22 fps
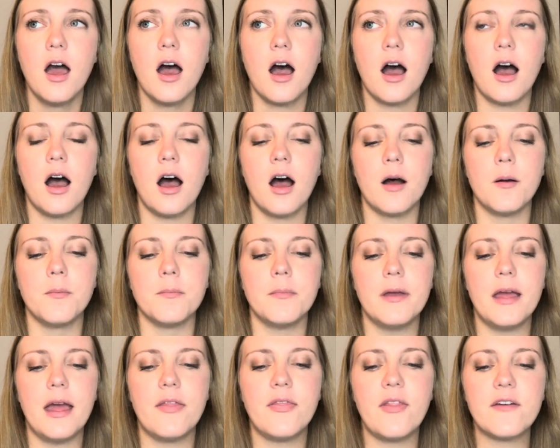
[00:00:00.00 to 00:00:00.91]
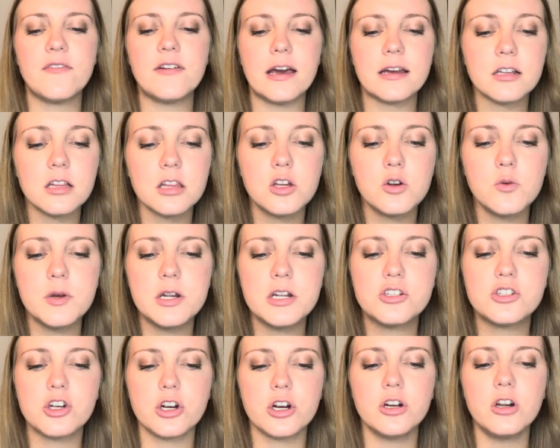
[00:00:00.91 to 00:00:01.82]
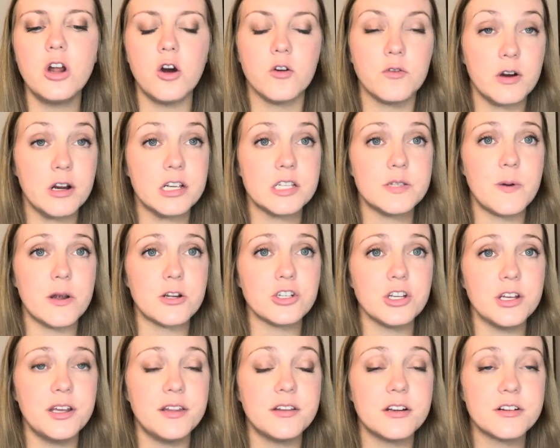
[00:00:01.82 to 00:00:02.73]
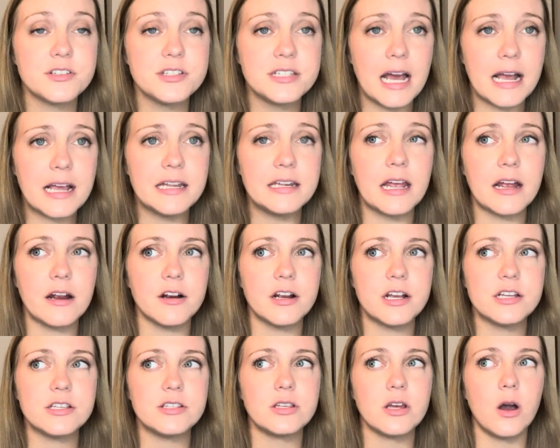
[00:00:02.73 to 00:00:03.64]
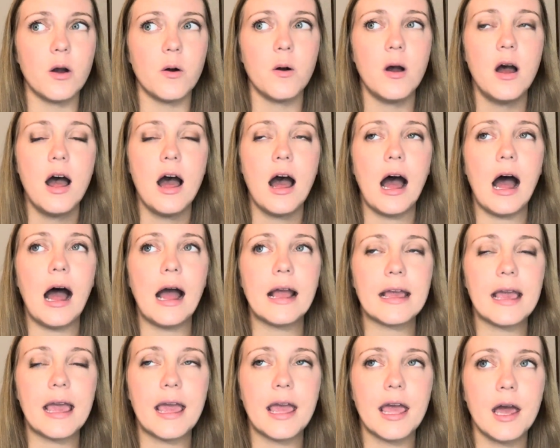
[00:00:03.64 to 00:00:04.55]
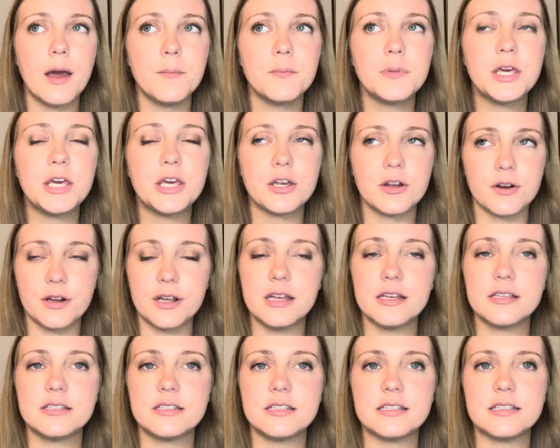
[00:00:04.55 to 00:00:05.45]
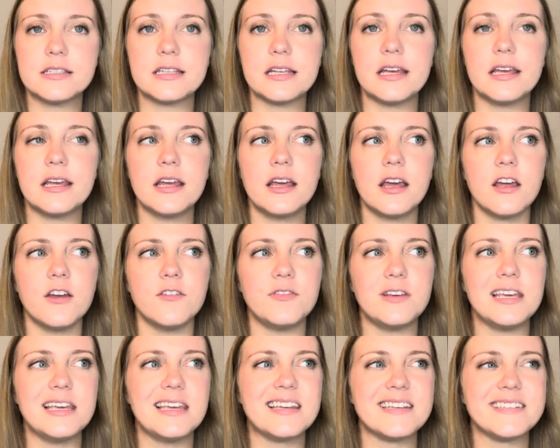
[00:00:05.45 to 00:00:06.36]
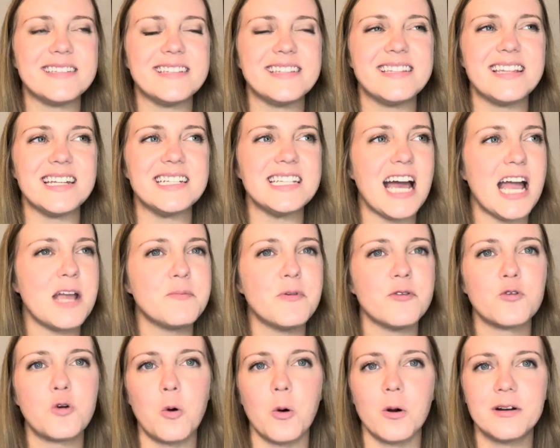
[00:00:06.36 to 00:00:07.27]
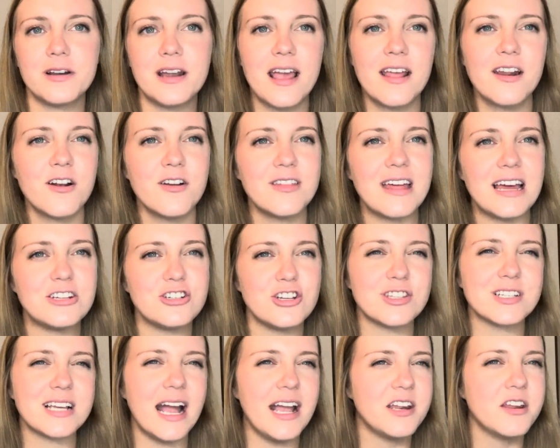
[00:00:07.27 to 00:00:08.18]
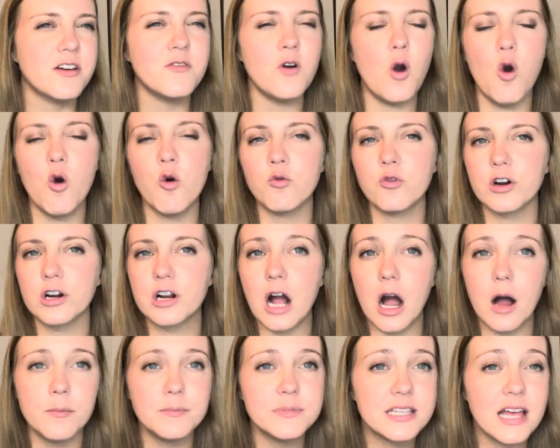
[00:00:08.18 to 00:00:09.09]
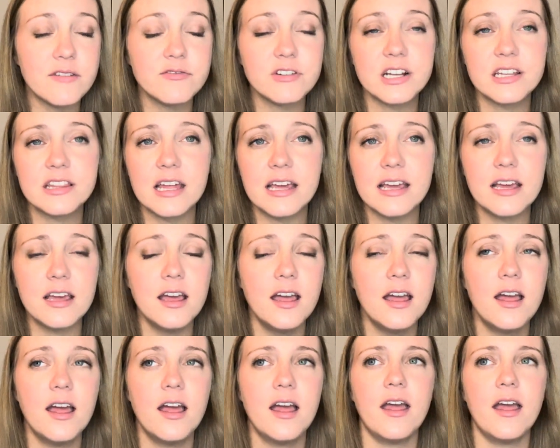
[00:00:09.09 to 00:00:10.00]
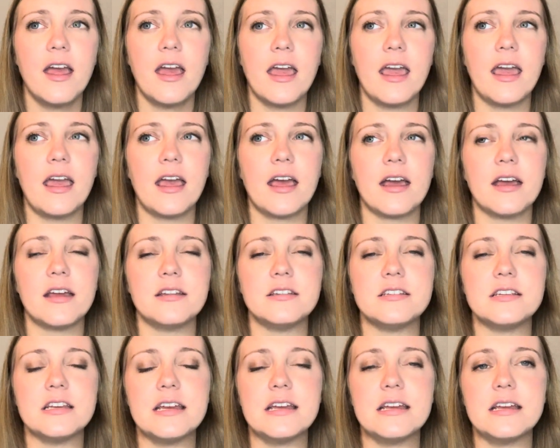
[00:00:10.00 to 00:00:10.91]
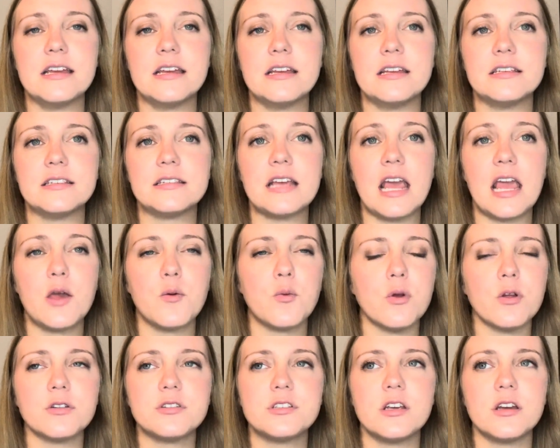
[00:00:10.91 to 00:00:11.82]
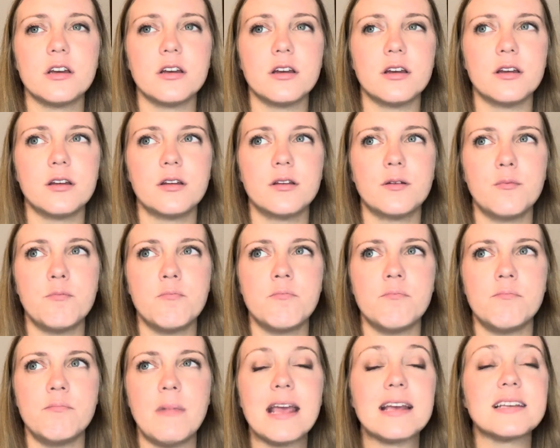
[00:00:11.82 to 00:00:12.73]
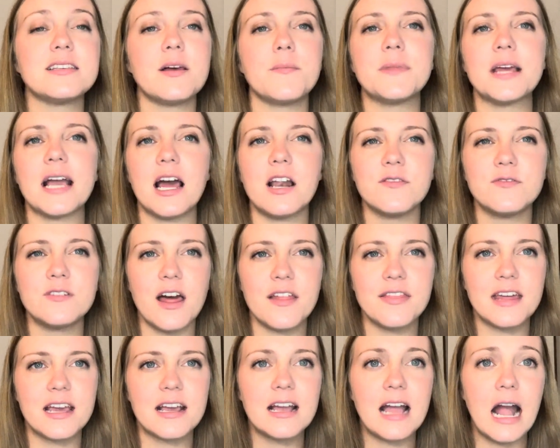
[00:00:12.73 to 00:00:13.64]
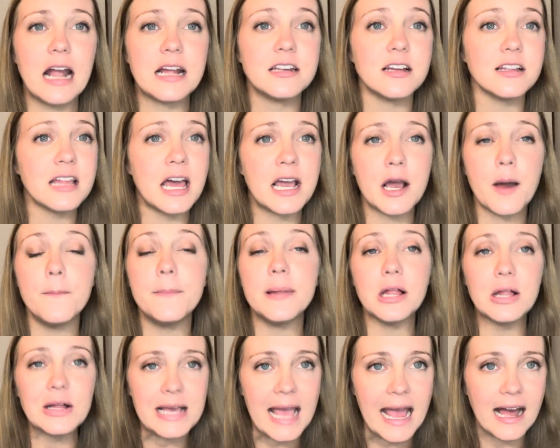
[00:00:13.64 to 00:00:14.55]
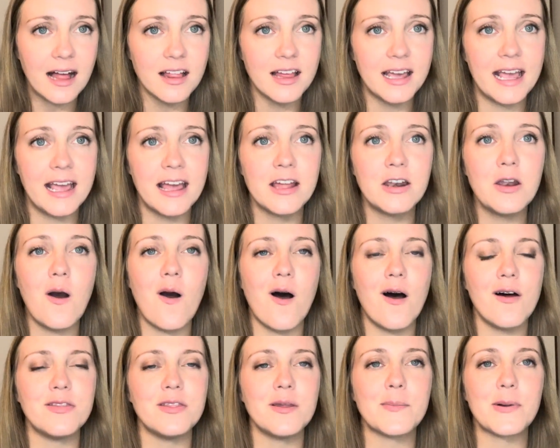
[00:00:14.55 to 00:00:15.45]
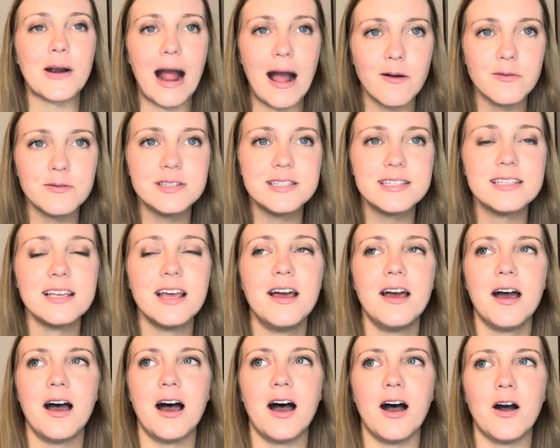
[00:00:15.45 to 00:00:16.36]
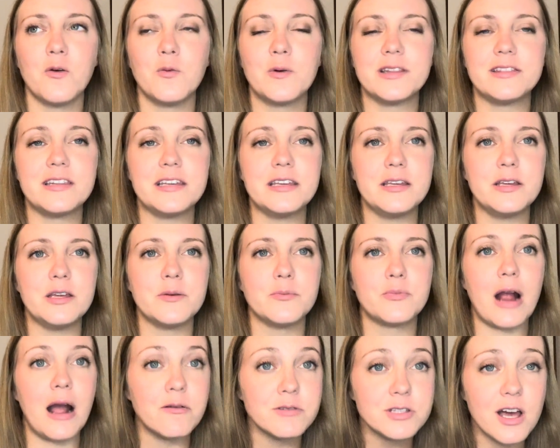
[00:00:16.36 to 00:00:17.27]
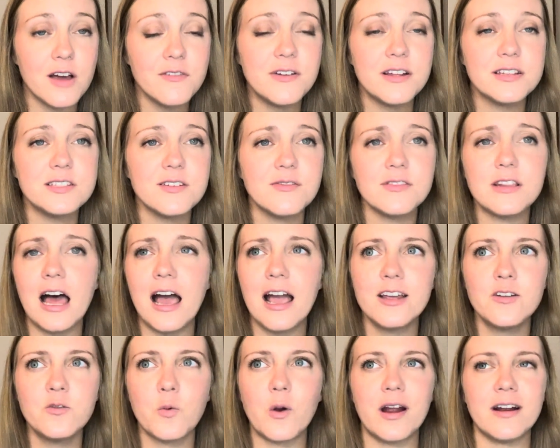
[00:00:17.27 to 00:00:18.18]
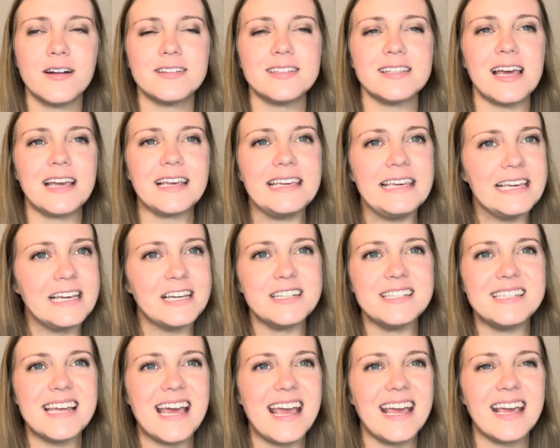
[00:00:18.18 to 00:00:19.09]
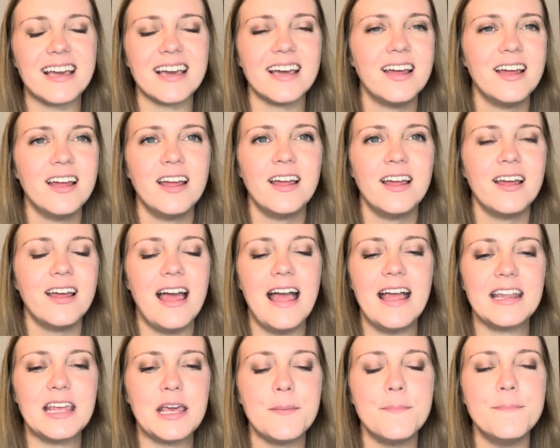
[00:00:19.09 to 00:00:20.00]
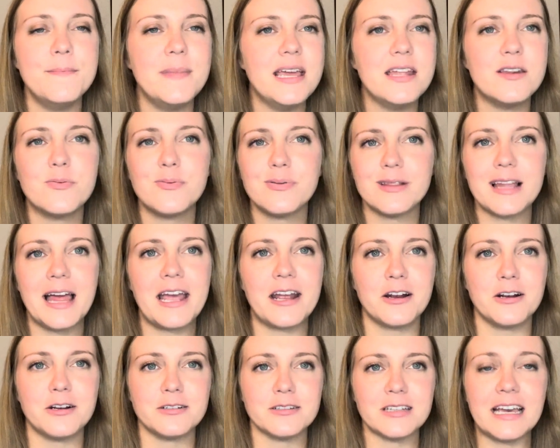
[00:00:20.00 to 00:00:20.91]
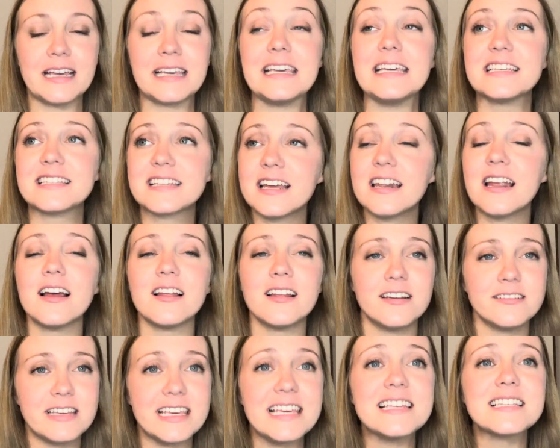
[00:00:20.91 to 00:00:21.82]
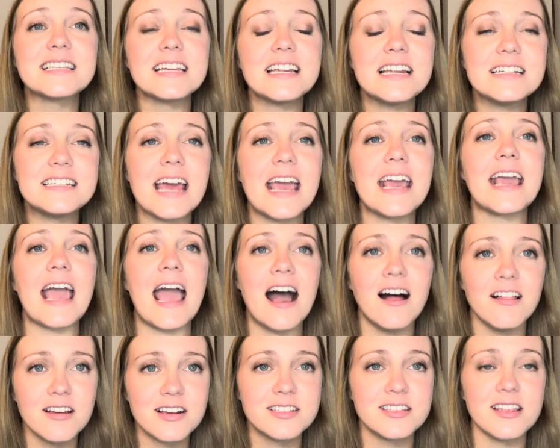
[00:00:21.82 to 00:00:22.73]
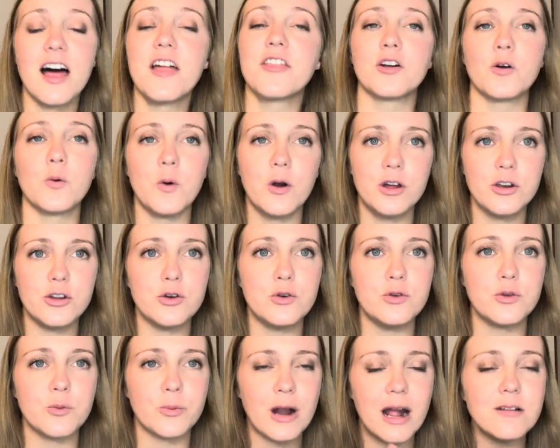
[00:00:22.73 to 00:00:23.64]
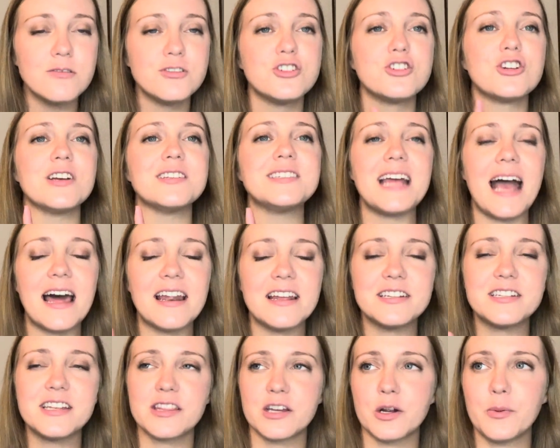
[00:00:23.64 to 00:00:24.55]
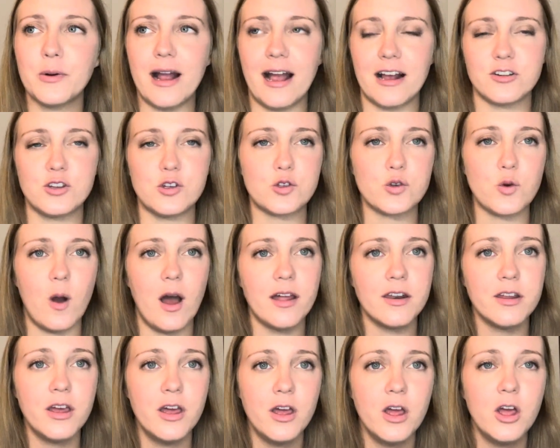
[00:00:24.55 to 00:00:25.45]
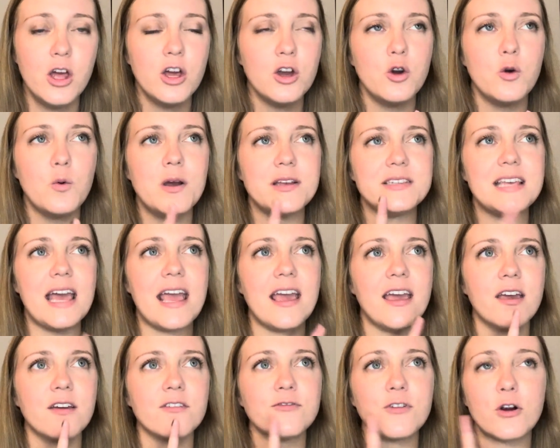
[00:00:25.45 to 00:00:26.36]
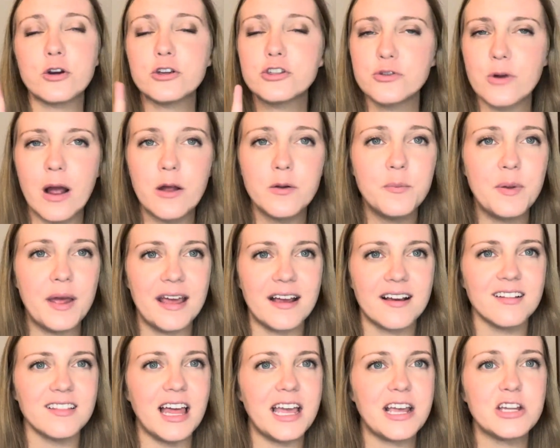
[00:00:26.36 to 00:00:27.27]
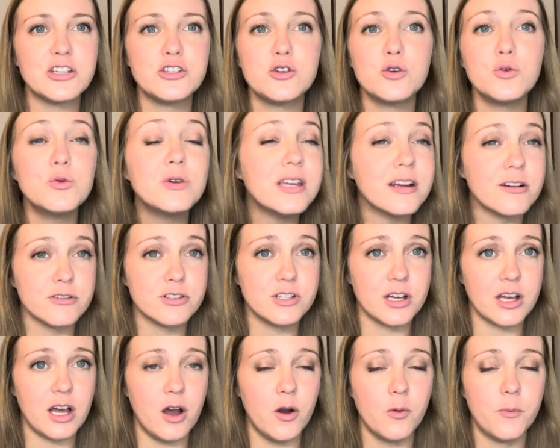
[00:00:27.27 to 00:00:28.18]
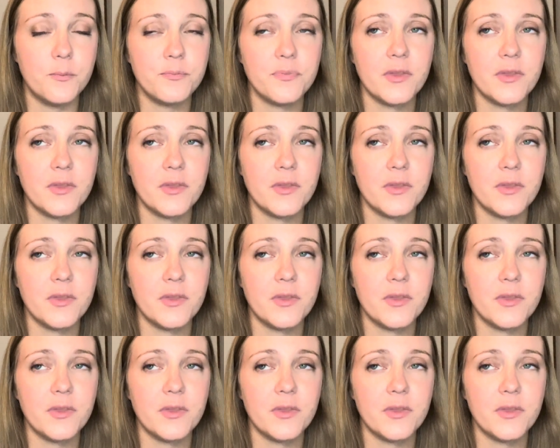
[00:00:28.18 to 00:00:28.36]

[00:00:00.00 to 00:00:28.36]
And they've had a little bit of turnover, especially in their secondary. So I am curious to see if he is the type of coordinator that just kind of overcomes everything and is able to make something out of nothing, kind of like a Bill Callahan on the Browns with the Browns offensive line, where it's like he could take any mid player. Like, he's gonna take Alex Leatherwood, who the Browns just added to their practice squad, who was a first round pick 2 years ago